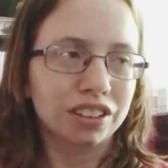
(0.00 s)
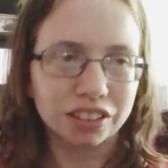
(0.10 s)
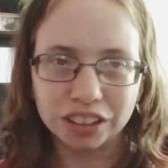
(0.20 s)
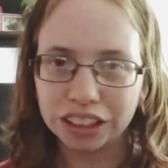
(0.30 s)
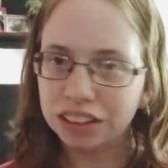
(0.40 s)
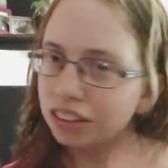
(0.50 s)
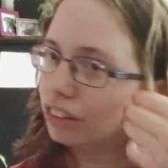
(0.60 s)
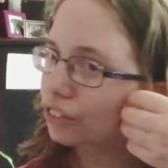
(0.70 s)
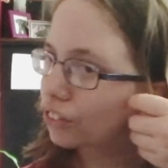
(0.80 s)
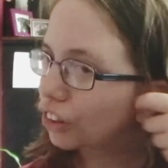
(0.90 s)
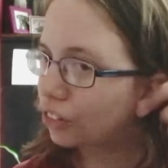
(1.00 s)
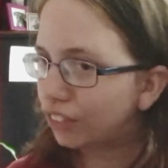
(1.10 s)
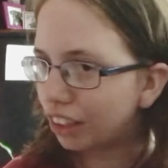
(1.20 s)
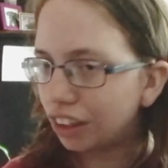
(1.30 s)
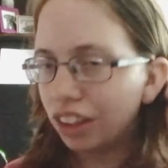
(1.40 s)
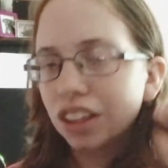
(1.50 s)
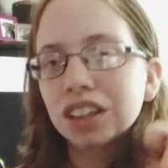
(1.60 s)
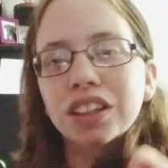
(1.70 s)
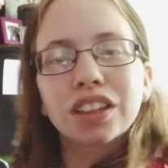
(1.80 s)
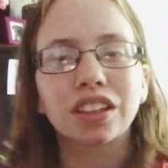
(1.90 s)
this will be
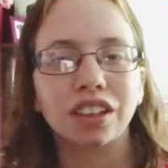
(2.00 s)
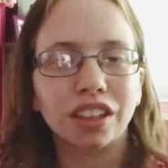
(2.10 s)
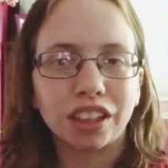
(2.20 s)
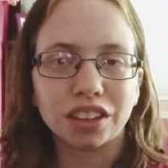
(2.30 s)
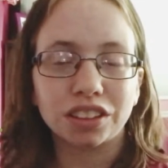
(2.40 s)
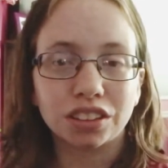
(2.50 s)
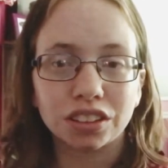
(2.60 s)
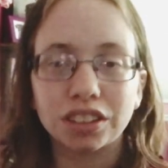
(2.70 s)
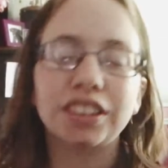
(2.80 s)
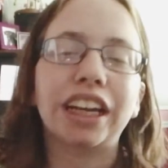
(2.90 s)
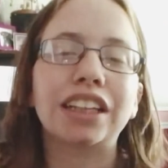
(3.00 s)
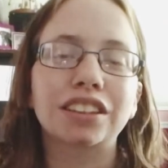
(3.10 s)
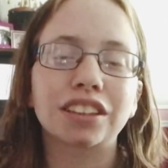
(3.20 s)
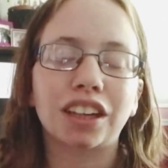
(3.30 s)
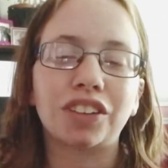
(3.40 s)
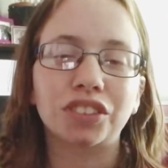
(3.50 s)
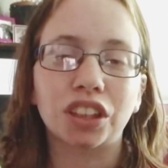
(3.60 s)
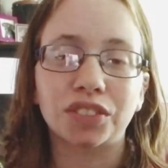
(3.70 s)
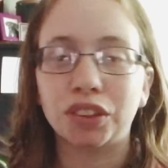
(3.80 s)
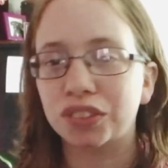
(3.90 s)
it's yes, I'm
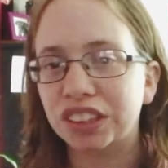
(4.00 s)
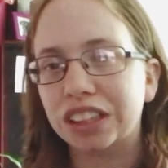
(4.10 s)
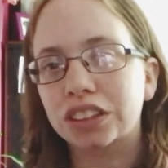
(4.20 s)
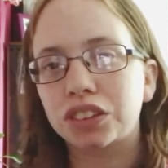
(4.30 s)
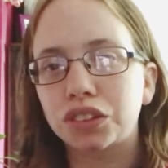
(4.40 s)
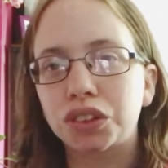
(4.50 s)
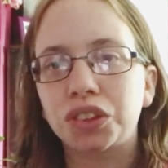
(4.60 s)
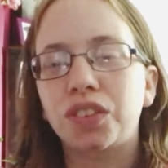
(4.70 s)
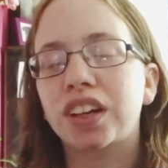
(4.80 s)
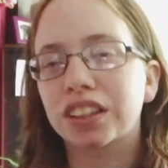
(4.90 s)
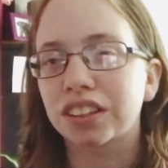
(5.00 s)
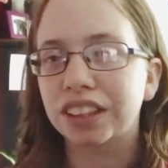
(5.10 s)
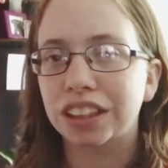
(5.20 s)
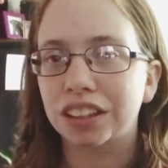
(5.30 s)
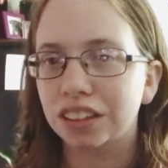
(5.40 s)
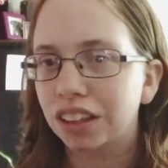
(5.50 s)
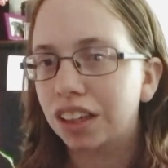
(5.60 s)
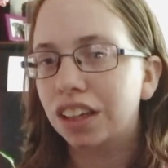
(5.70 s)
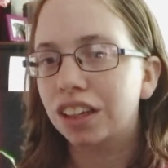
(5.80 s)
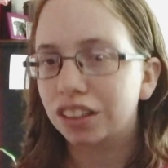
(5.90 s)
gonna be reacting to Glen's
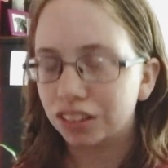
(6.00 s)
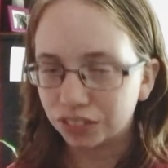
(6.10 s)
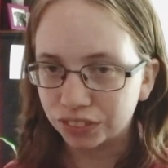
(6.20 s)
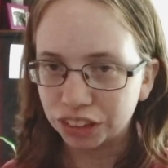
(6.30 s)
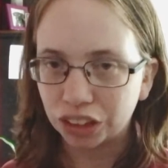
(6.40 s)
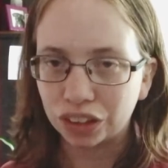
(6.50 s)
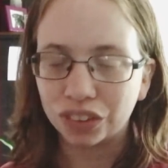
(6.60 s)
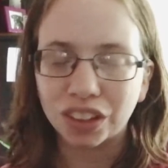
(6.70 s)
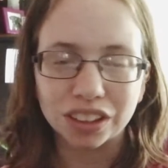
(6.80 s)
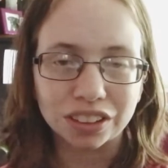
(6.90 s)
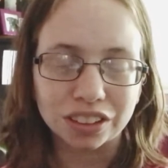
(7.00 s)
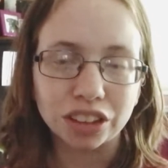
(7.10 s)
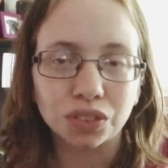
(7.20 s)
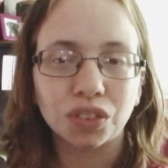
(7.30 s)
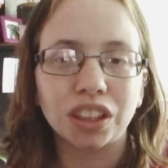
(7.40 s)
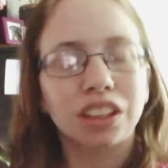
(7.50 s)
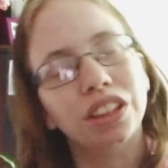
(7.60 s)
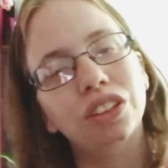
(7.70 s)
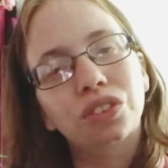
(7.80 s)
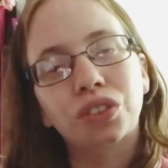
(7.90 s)
video. This
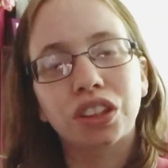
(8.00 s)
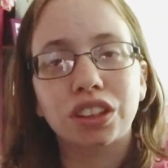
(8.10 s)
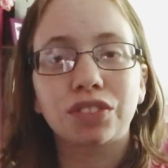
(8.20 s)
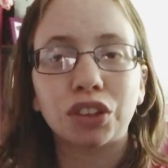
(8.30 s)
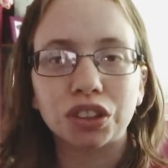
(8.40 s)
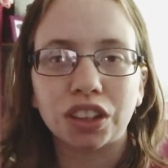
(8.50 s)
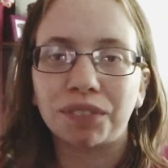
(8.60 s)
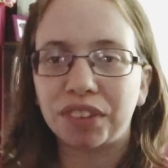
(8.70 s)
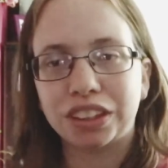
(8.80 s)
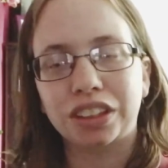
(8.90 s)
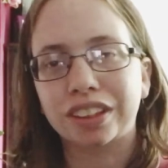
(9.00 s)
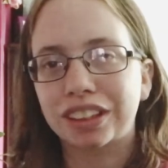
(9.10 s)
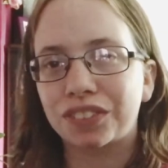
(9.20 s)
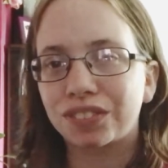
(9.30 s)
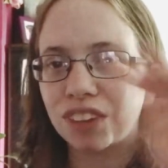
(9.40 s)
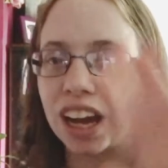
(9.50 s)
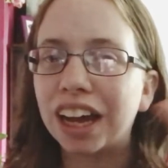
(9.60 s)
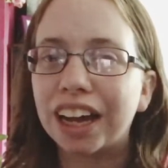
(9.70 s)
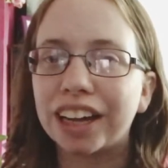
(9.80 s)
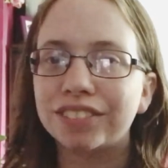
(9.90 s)
one was posted basically
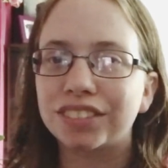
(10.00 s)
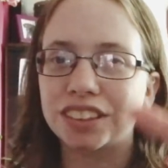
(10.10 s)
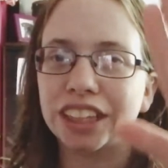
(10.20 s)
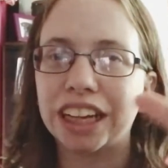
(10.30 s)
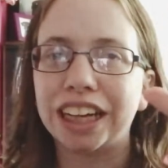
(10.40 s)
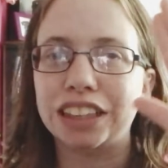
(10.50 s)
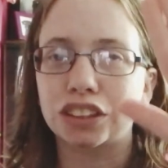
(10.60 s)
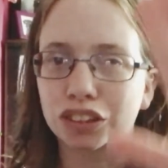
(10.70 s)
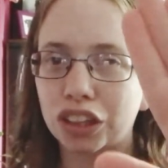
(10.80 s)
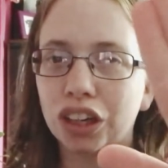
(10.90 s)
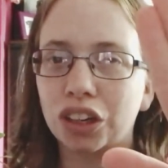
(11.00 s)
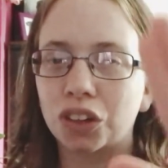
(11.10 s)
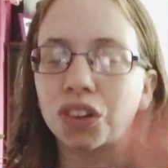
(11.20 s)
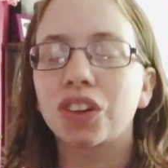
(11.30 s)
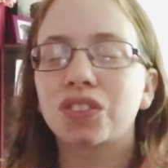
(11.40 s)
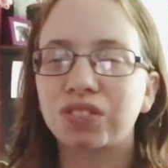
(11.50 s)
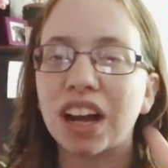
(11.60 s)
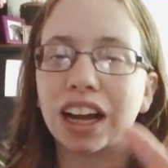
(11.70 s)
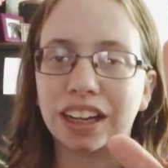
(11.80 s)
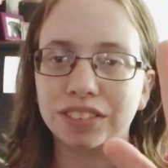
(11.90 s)
five days ago.
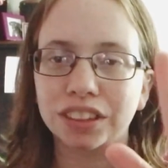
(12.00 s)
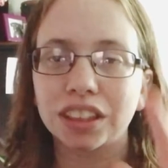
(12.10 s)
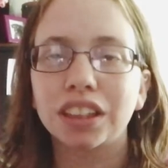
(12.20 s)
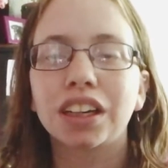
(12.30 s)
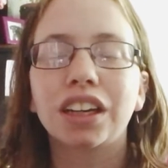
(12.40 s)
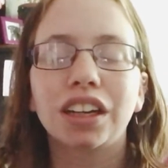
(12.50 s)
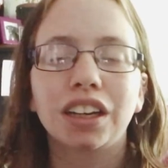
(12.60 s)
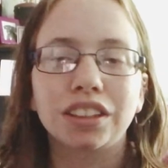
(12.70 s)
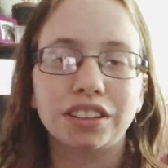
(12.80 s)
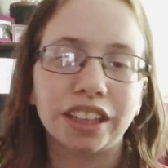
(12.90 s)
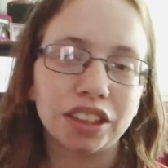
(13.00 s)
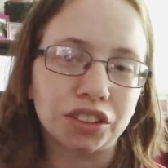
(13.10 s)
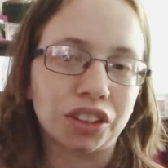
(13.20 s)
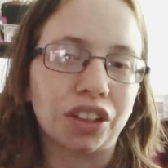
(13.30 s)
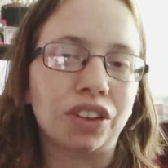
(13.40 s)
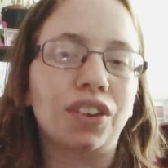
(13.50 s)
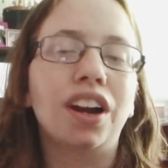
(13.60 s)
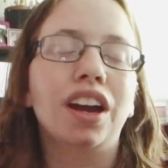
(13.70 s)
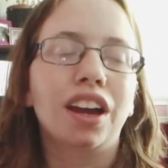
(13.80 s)
Five days ago.